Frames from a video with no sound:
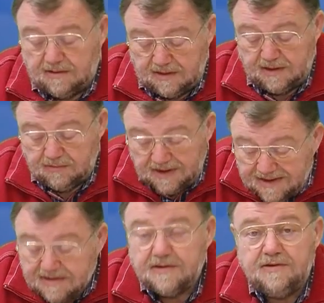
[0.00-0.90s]
know that the
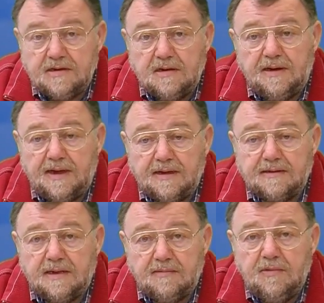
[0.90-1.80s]
products which we
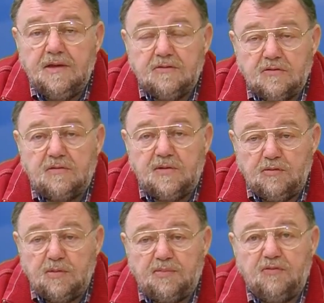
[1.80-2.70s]
haven't stored
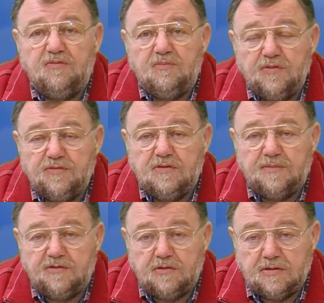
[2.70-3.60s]
properly, we have to
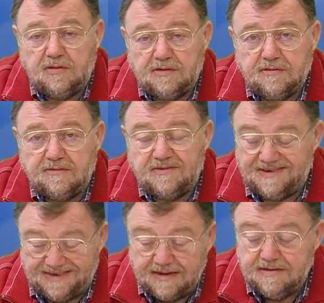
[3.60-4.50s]
prove again
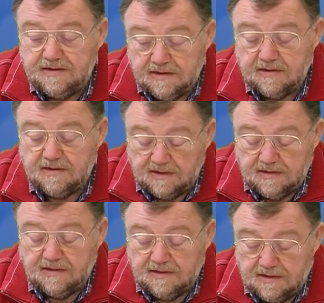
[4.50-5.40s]
to see if they
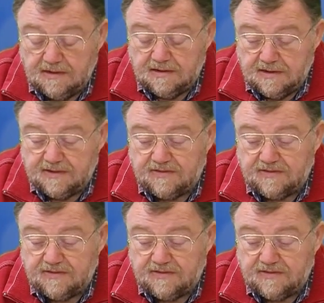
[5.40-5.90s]
are okay.